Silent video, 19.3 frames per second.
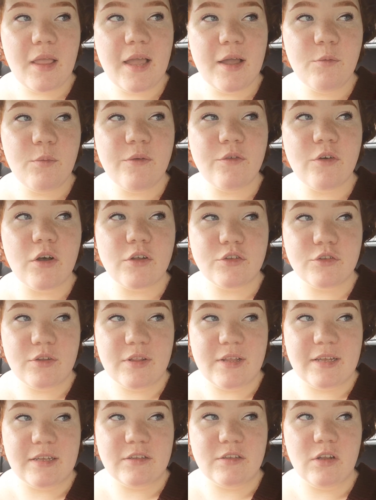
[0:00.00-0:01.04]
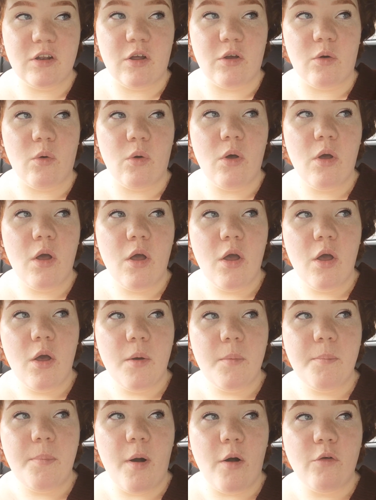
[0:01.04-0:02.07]
we've got something to like
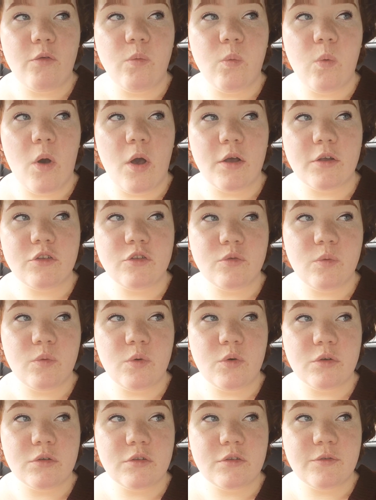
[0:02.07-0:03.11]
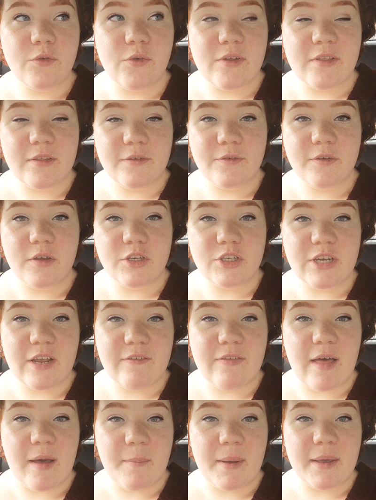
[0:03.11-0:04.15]
both work towards for in the future,
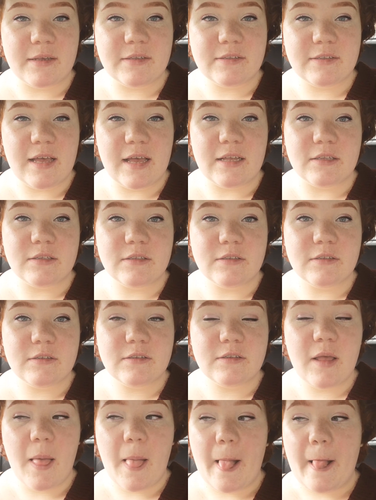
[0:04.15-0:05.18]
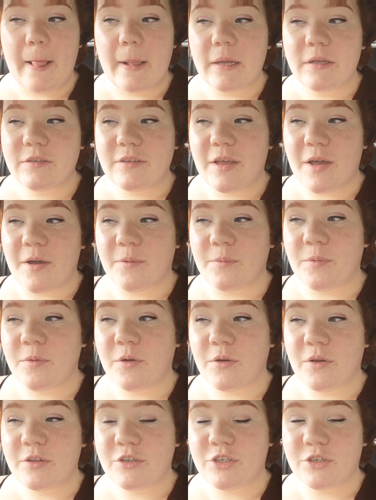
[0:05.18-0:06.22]
if that makes sense. So yeah,
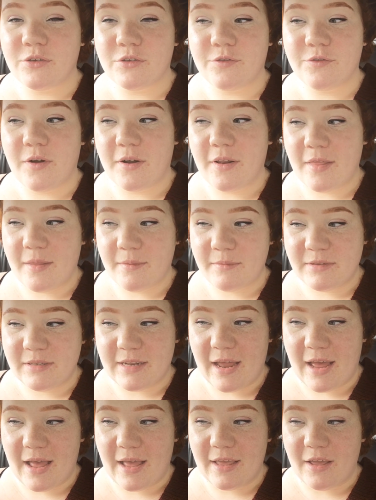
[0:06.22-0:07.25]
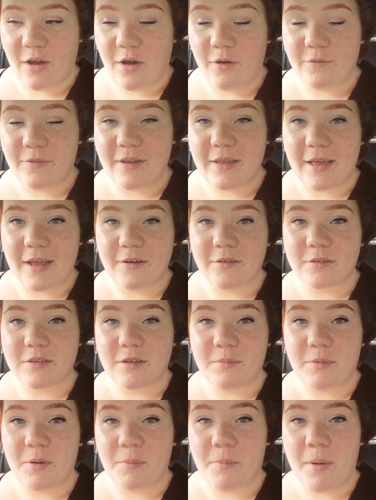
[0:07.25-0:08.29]
Sean's finding them today. Hopefully get on
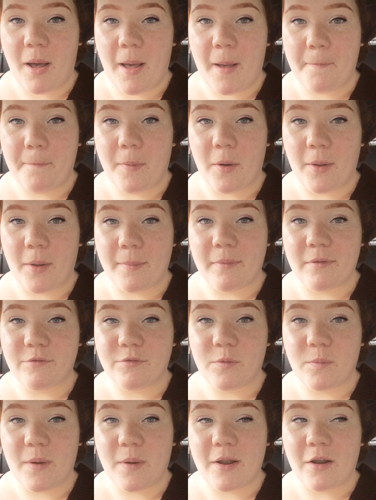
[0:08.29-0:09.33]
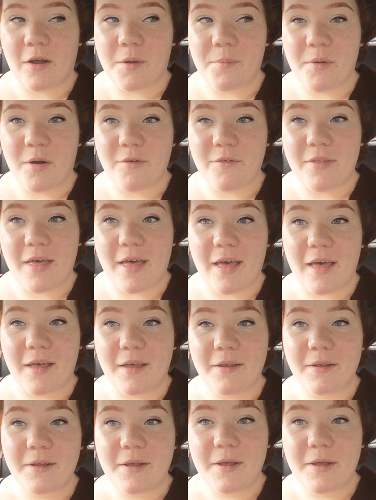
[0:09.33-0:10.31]
some appointment for when I'm over there.